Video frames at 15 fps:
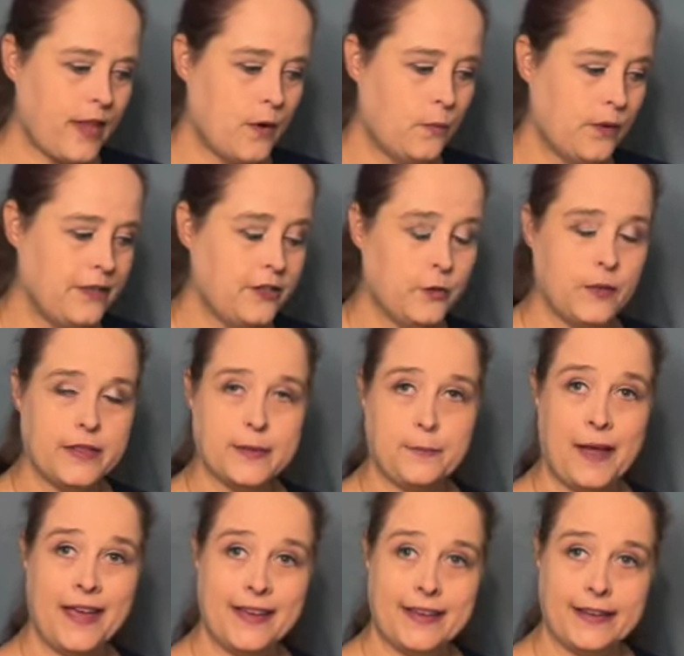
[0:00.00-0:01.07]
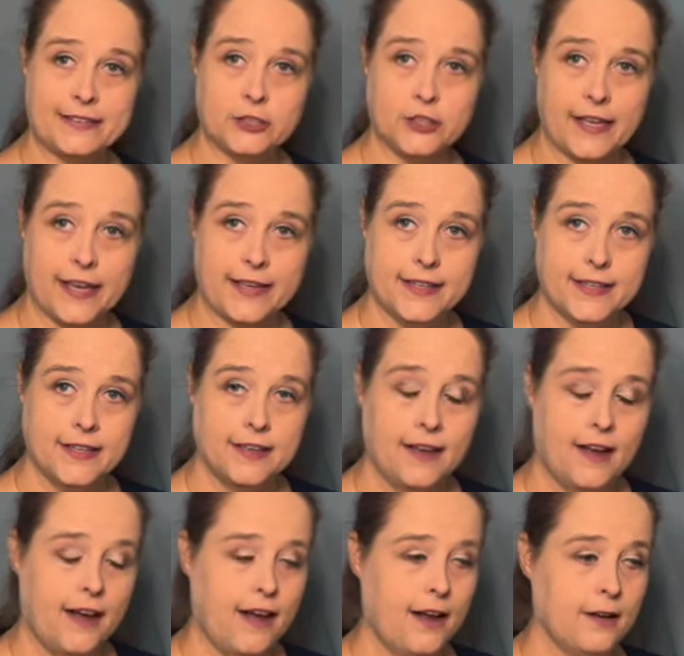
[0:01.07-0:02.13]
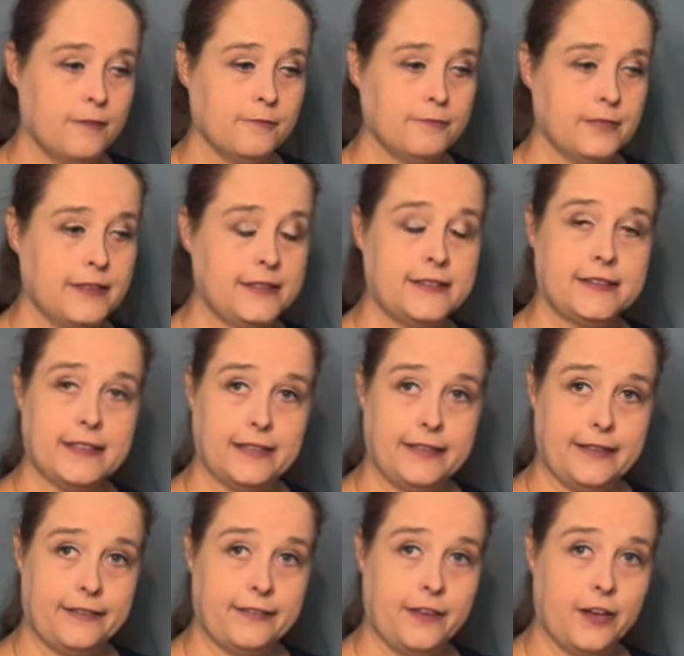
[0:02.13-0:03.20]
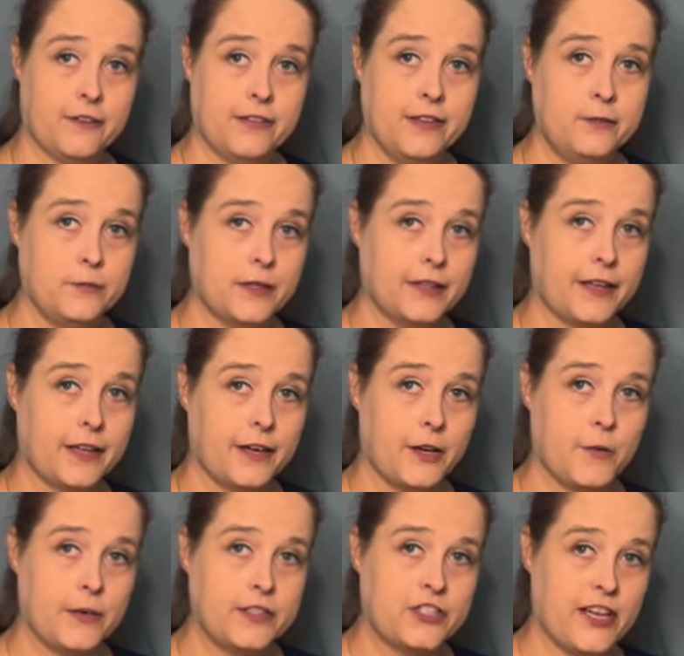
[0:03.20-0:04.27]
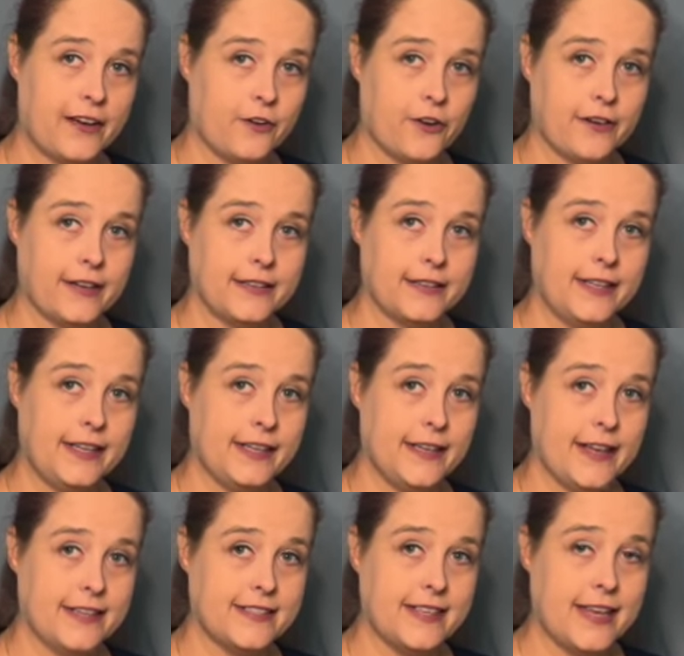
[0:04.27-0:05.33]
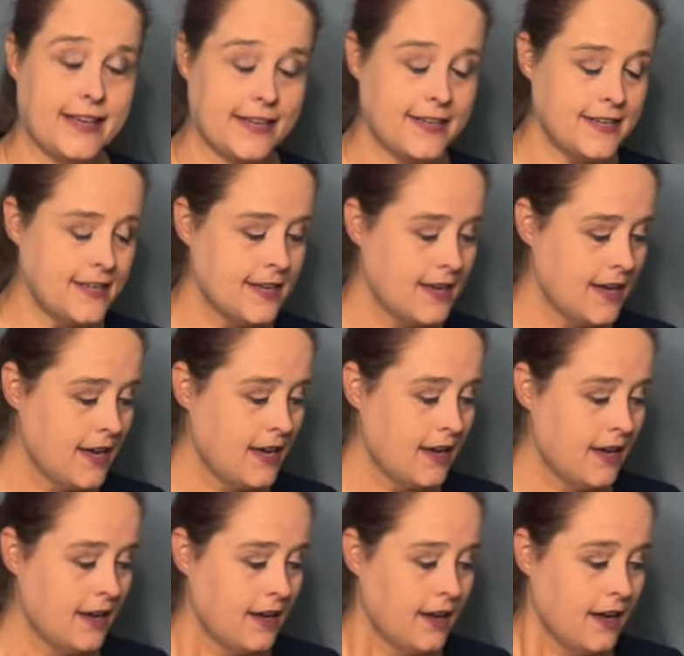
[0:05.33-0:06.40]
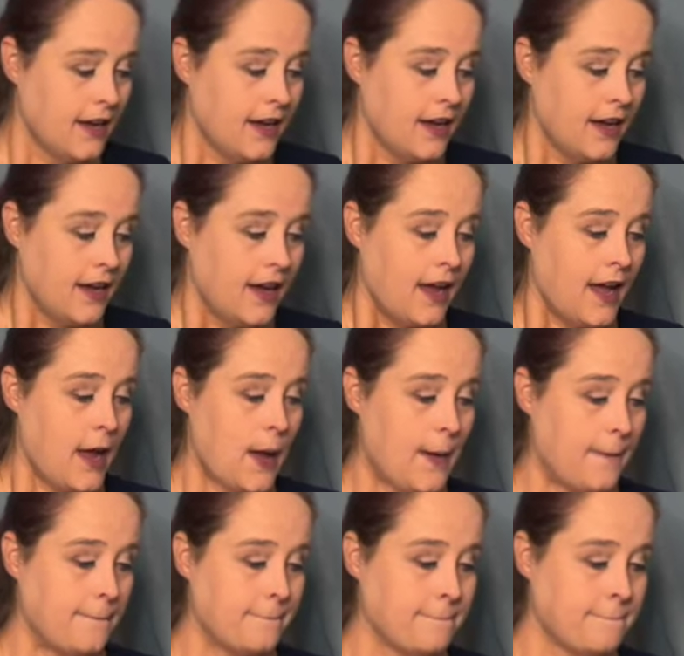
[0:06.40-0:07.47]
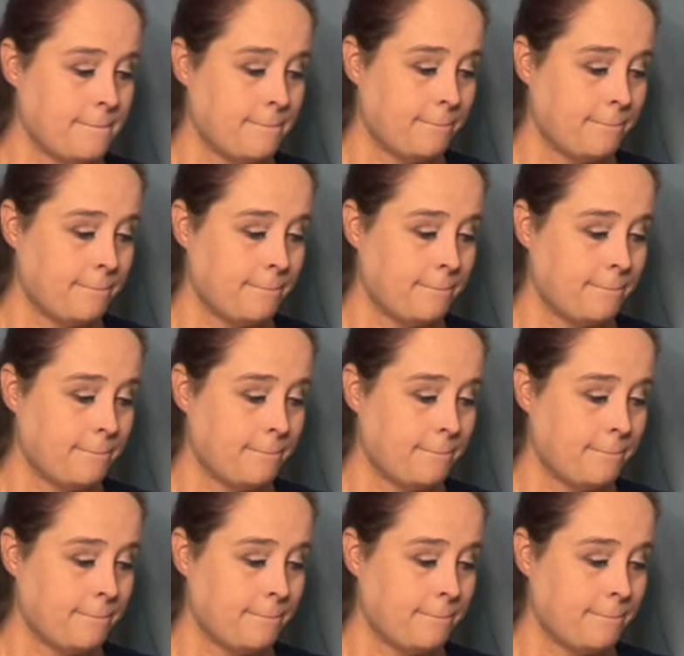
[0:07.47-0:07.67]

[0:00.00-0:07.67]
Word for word: with doing the pancake today. Um, it's still in the oven. We're gonna go and check on it in a second. Um,